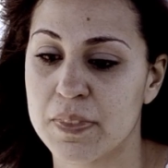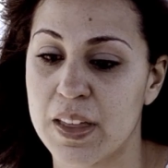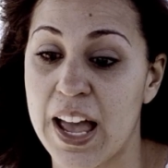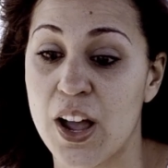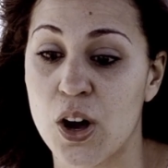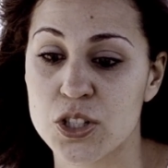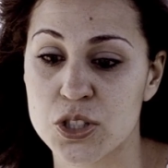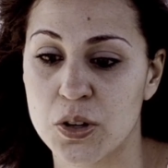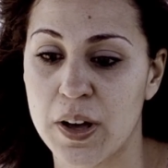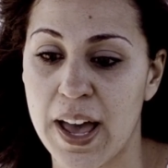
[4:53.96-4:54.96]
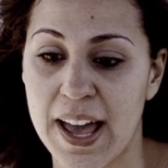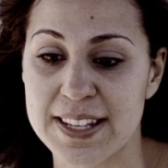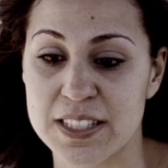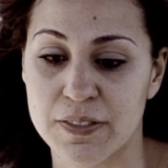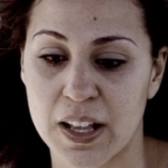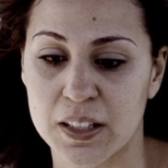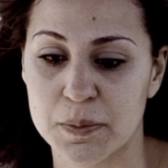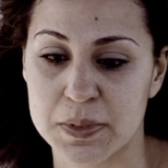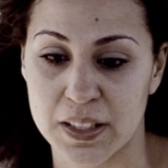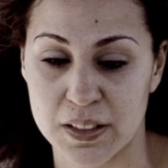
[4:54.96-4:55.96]
I also had
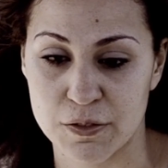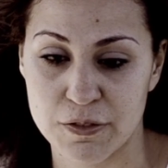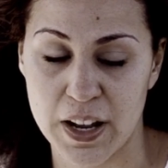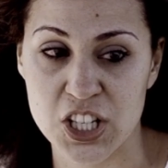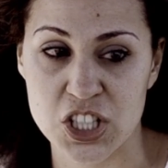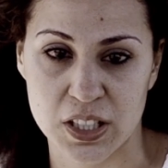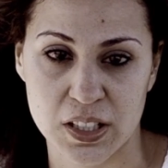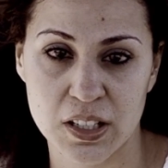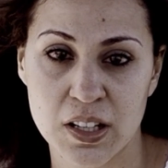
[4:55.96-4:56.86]
developed an infection